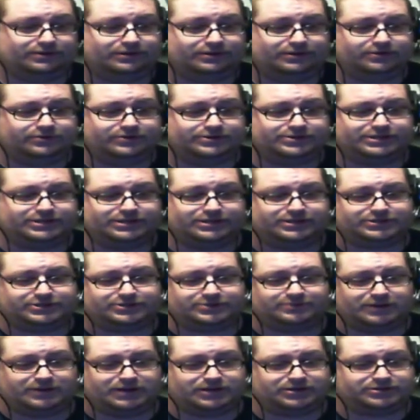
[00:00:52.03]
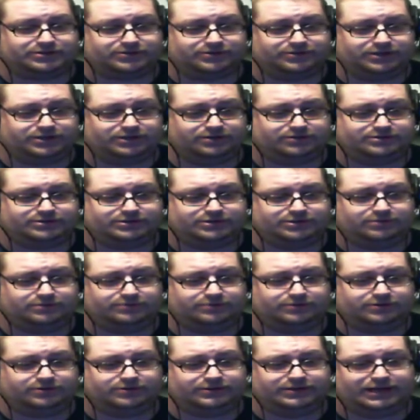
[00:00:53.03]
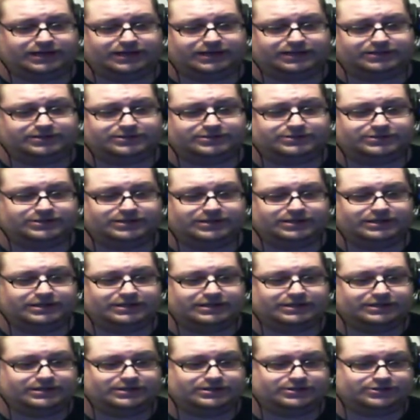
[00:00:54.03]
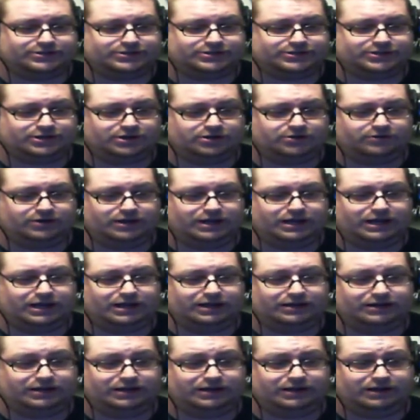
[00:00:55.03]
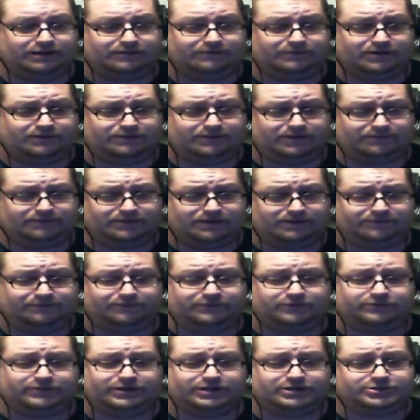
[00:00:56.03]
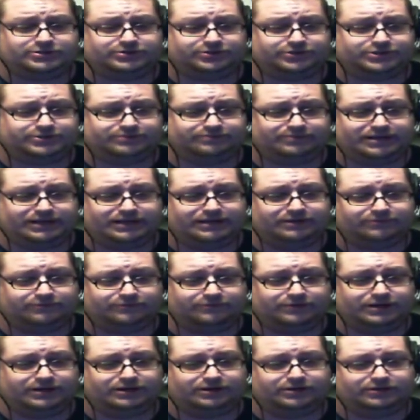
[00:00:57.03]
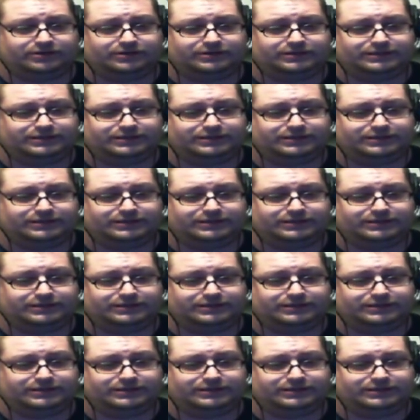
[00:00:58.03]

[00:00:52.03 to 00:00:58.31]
is this special YouTuber that is so influential to me? Well,